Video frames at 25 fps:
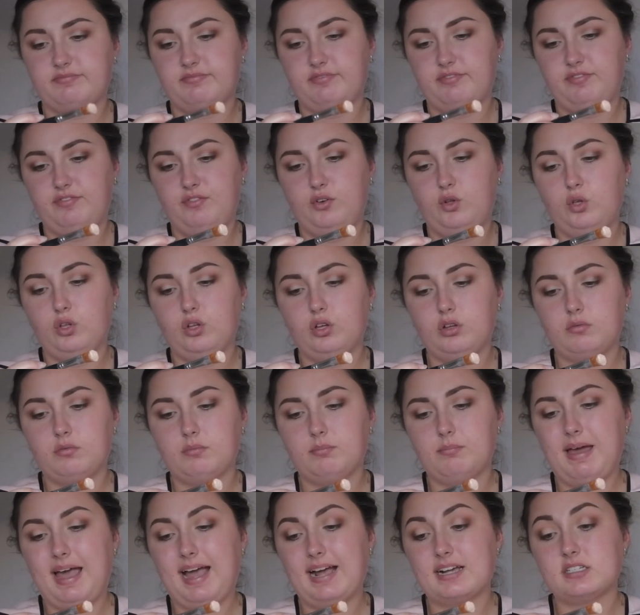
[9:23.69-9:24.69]
full
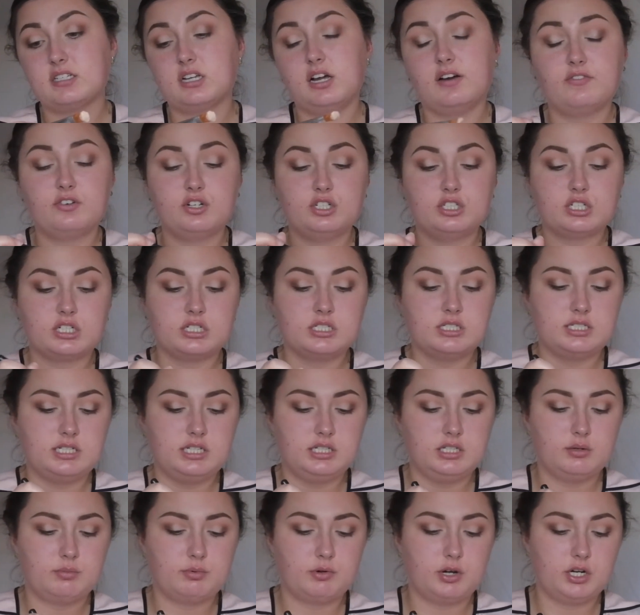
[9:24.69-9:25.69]
max coverage
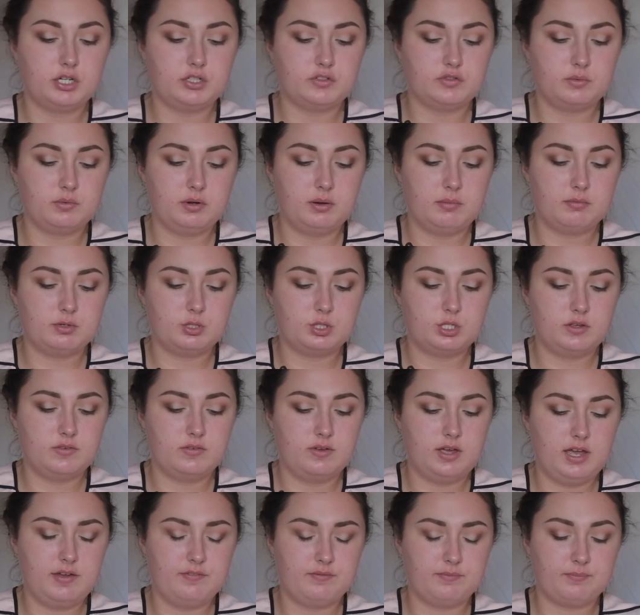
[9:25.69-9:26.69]
concealer brush from number
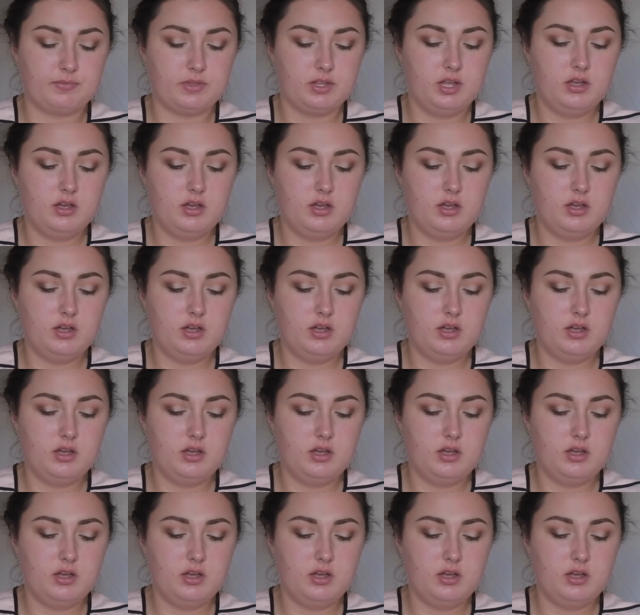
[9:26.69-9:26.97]
7,